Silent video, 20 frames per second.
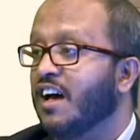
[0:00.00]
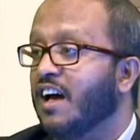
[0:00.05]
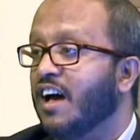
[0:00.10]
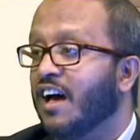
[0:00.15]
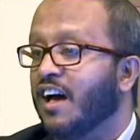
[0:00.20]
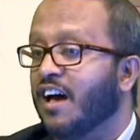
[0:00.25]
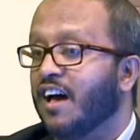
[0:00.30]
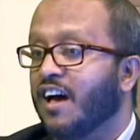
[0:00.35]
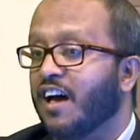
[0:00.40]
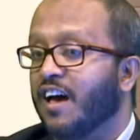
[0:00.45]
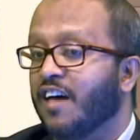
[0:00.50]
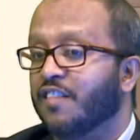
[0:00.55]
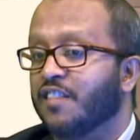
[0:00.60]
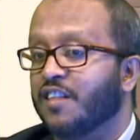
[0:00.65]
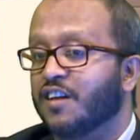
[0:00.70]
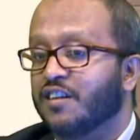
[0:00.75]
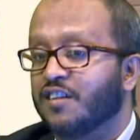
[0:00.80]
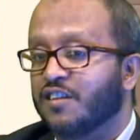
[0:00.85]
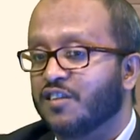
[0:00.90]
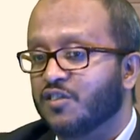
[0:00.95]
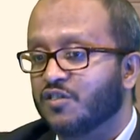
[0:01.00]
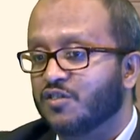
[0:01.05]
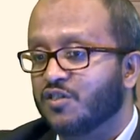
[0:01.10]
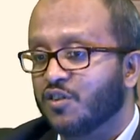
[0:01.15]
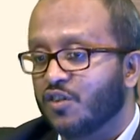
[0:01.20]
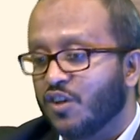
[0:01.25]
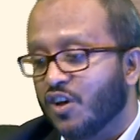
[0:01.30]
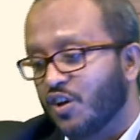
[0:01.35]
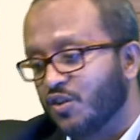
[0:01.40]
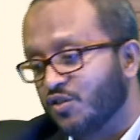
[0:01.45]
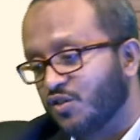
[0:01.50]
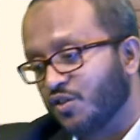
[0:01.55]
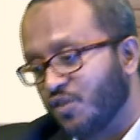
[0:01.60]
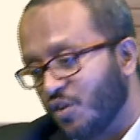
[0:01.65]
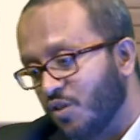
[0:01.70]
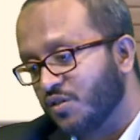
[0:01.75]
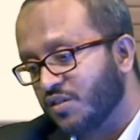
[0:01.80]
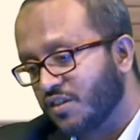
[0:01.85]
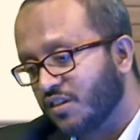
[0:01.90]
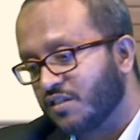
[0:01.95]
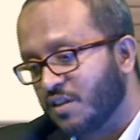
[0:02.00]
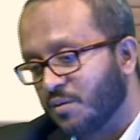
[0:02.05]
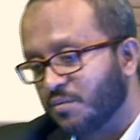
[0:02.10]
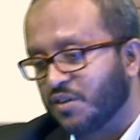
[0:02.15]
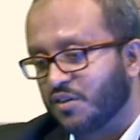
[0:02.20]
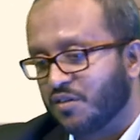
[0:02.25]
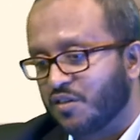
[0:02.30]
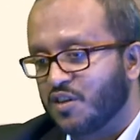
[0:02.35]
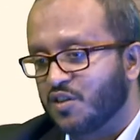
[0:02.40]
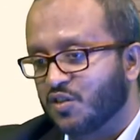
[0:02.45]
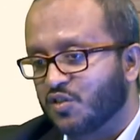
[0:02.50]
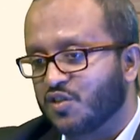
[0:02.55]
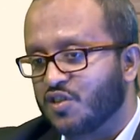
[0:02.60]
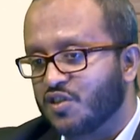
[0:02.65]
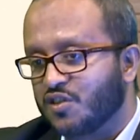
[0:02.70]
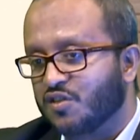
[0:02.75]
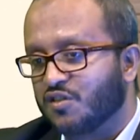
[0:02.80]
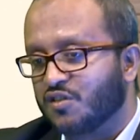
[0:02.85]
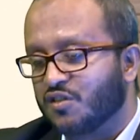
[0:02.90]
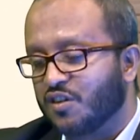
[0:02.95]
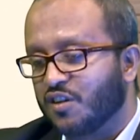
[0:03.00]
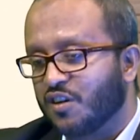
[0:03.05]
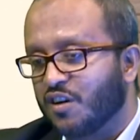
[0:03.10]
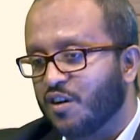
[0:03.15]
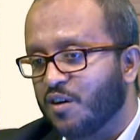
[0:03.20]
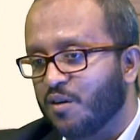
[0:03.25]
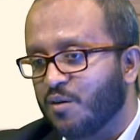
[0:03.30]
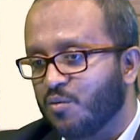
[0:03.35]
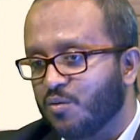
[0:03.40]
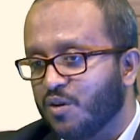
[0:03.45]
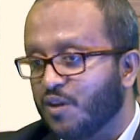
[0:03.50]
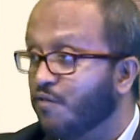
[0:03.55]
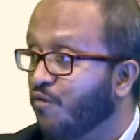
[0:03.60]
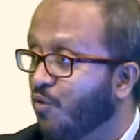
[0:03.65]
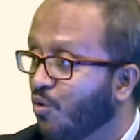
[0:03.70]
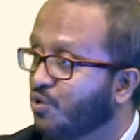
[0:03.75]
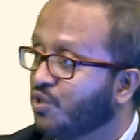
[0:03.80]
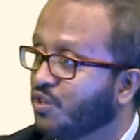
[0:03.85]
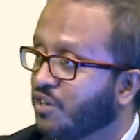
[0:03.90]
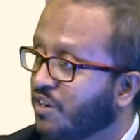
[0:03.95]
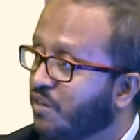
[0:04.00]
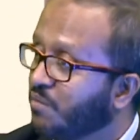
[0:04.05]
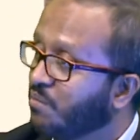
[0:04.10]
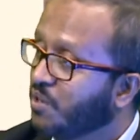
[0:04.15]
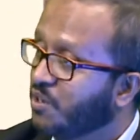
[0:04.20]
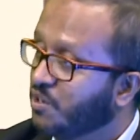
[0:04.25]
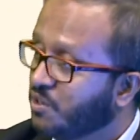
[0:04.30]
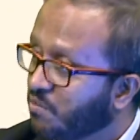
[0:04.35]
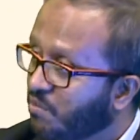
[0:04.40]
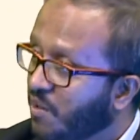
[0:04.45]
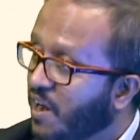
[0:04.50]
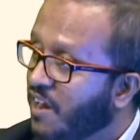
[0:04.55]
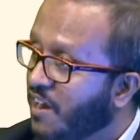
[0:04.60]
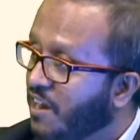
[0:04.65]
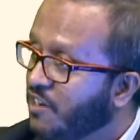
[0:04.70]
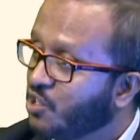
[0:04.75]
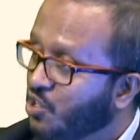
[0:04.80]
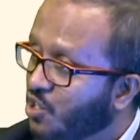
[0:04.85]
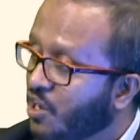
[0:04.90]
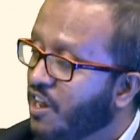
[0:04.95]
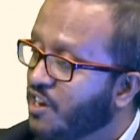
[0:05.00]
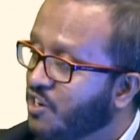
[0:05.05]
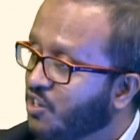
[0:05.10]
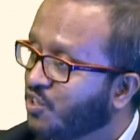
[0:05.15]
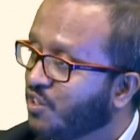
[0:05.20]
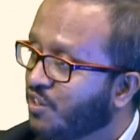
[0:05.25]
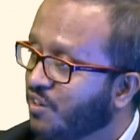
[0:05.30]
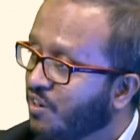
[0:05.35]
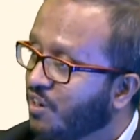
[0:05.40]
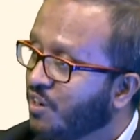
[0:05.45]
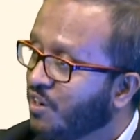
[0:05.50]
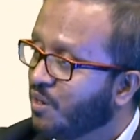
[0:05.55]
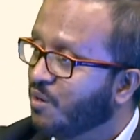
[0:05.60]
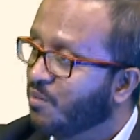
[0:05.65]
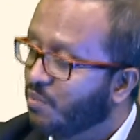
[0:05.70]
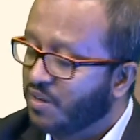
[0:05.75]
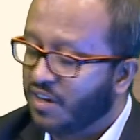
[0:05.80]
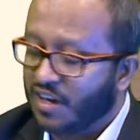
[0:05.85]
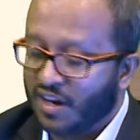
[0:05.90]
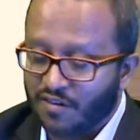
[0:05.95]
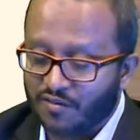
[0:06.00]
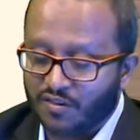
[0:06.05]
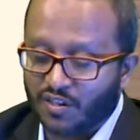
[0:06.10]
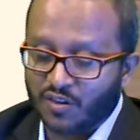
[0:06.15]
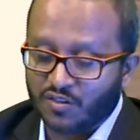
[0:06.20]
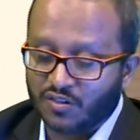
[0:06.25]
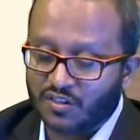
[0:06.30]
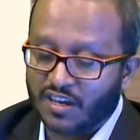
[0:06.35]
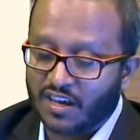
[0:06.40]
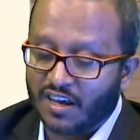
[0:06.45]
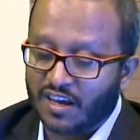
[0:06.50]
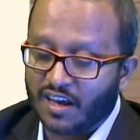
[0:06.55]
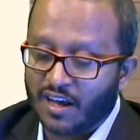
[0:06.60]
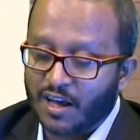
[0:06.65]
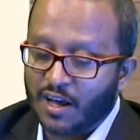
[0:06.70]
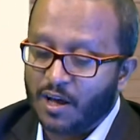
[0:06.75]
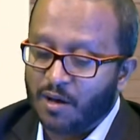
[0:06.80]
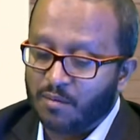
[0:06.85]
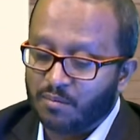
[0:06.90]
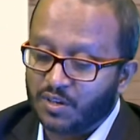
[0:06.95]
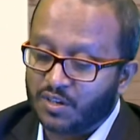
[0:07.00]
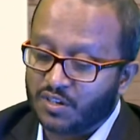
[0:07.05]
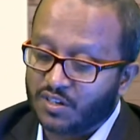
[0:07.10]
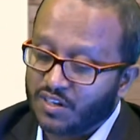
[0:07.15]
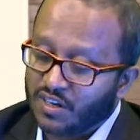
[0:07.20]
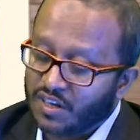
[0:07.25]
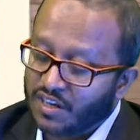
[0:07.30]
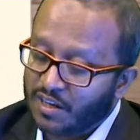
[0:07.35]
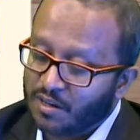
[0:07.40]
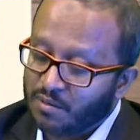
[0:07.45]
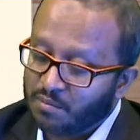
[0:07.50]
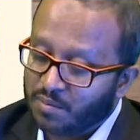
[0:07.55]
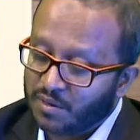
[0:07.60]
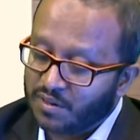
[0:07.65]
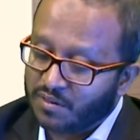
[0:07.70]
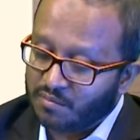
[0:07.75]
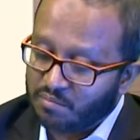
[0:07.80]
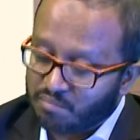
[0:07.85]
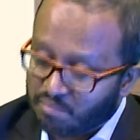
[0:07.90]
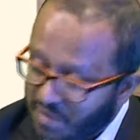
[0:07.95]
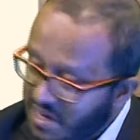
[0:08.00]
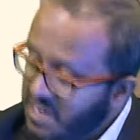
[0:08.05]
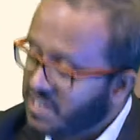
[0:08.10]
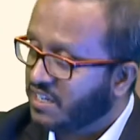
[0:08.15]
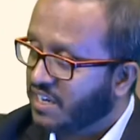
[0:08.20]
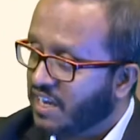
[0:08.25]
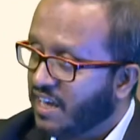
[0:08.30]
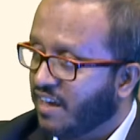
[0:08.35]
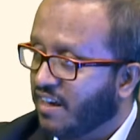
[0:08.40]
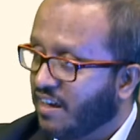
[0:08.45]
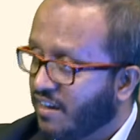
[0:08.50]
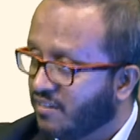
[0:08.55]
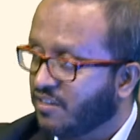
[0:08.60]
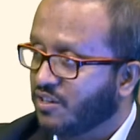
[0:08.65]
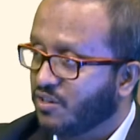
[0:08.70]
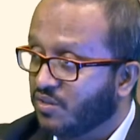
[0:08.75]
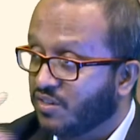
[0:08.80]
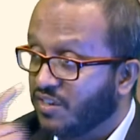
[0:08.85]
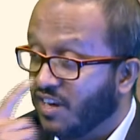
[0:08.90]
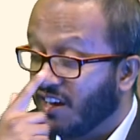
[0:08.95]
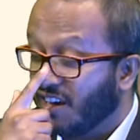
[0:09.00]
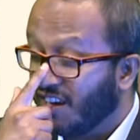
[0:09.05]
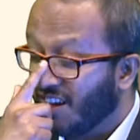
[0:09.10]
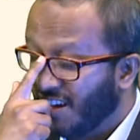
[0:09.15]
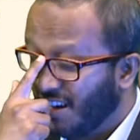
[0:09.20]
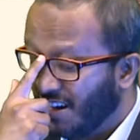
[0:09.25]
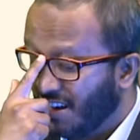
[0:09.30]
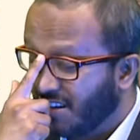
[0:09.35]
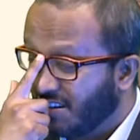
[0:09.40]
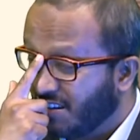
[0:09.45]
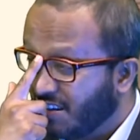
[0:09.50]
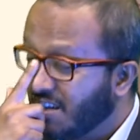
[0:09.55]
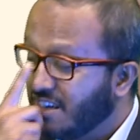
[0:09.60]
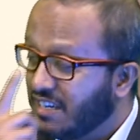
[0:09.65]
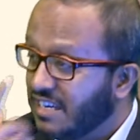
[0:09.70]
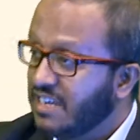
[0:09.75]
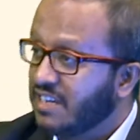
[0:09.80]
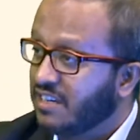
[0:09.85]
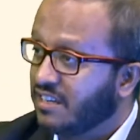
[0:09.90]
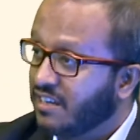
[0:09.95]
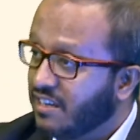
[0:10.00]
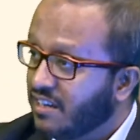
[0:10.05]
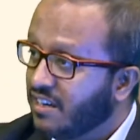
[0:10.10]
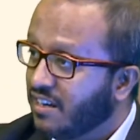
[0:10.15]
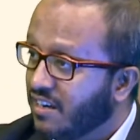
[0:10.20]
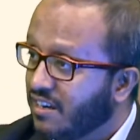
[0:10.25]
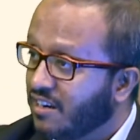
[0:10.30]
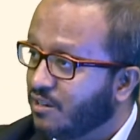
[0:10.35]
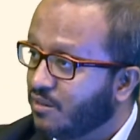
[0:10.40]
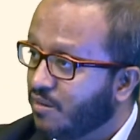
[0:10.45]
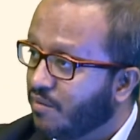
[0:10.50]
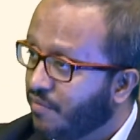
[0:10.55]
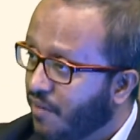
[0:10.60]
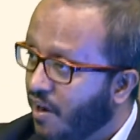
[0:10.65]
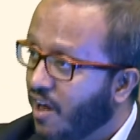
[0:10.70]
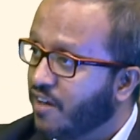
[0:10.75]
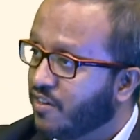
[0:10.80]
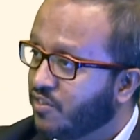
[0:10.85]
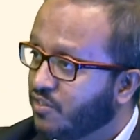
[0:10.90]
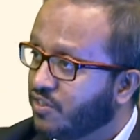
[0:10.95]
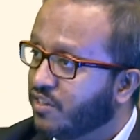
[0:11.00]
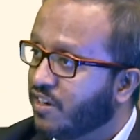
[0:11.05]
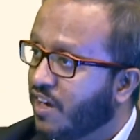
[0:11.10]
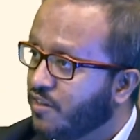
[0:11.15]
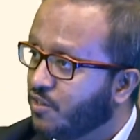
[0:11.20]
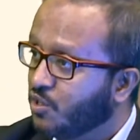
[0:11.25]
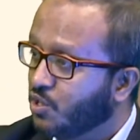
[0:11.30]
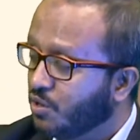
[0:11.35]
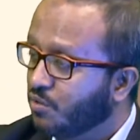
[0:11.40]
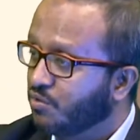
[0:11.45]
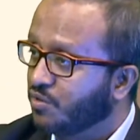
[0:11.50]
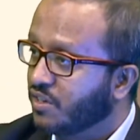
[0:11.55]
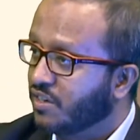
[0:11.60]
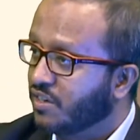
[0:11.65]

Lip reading: And then so those are some of the things that we are fortunate, because by legislation we have those here. But beating, as you say, it is indeed, it is violence against children.